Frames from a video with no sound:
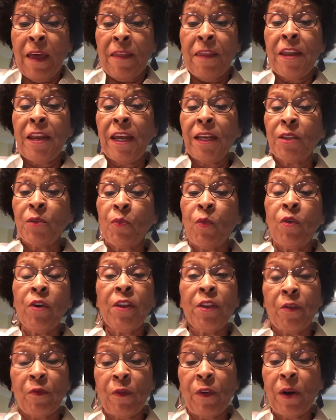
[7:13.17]
The next
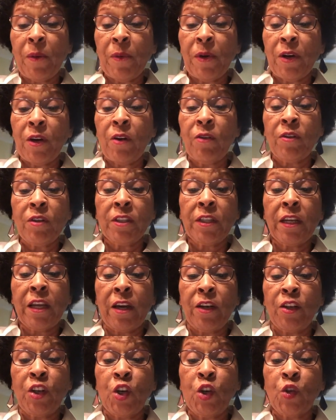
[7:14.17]
morning, the farmer noticed the
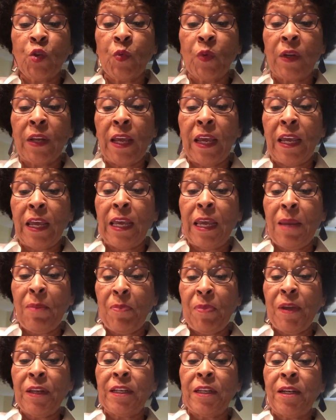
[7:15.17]
unusual egg. He
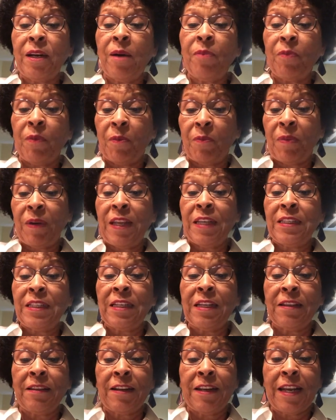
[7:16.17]
picked it up and placed
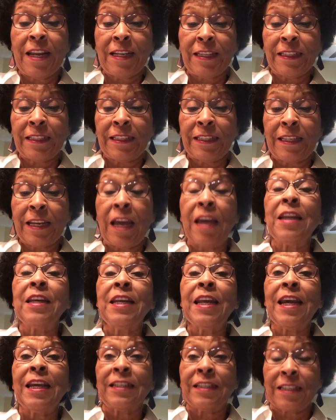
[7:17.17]
it in the next
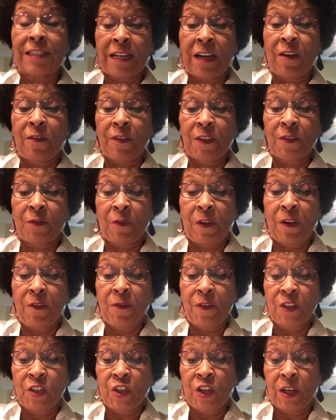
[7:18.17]
nest of his
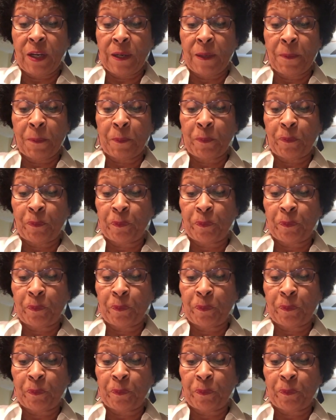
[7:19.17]
favorite chicken.